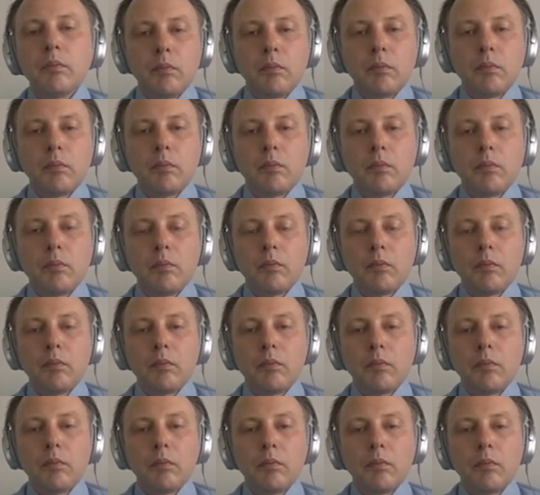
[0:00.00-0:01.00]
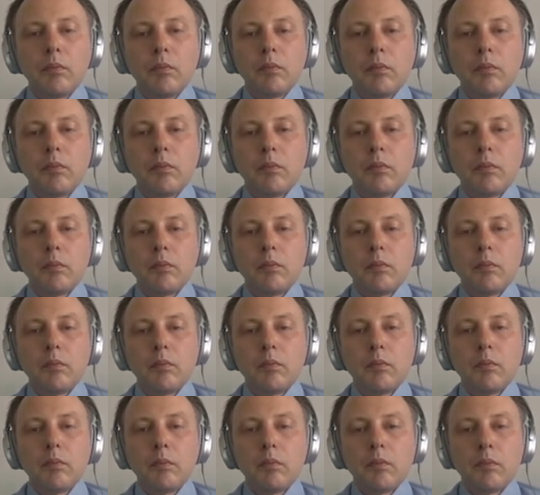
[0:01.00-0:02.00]

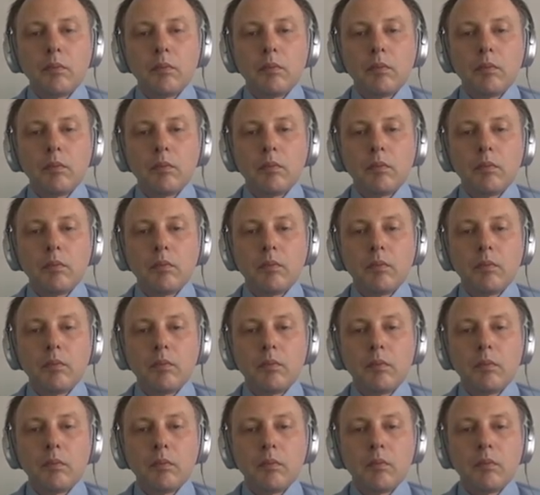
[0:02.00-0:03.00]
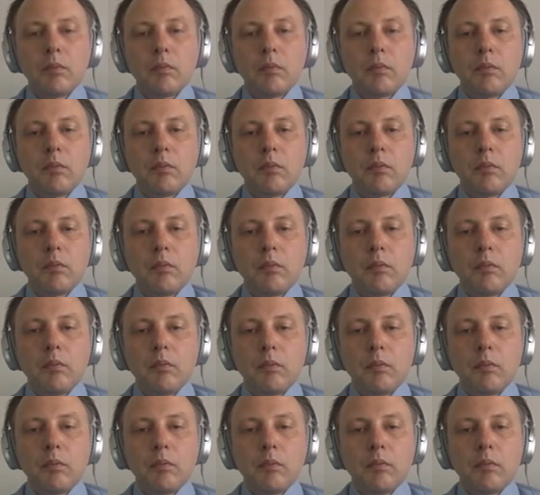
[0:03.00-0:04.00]

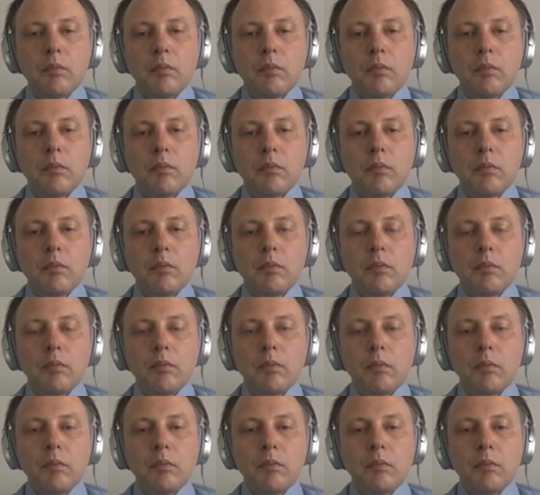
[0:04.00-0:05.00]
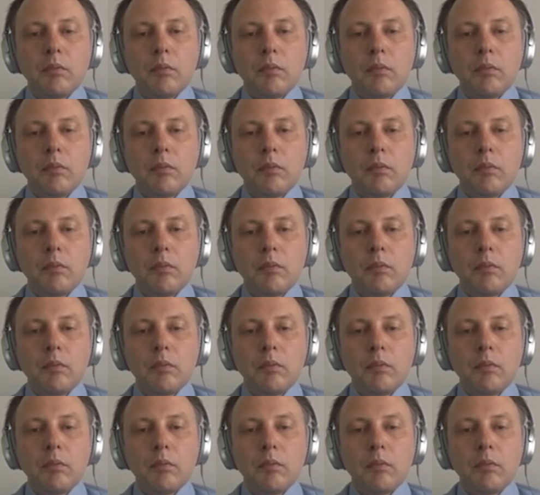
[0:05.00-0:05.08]
This person isn't speaking.